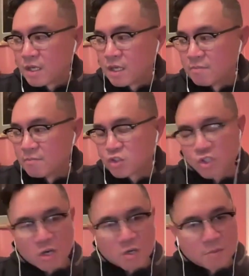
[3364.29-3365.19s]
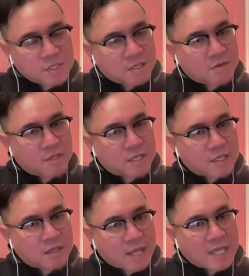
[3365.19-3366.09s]
um sharps you know and
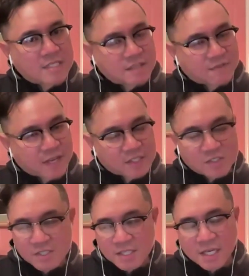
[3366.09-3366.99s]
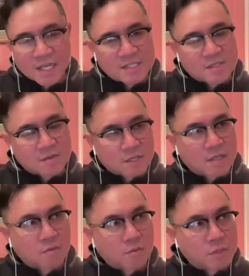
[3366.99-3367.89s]
like all the anti-fascist skinheads so
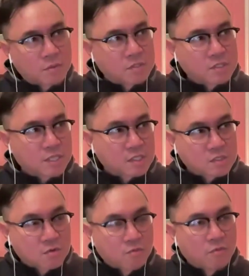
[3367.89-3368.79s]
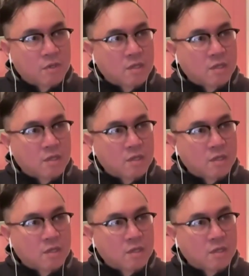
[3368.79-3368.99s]
like we were just like so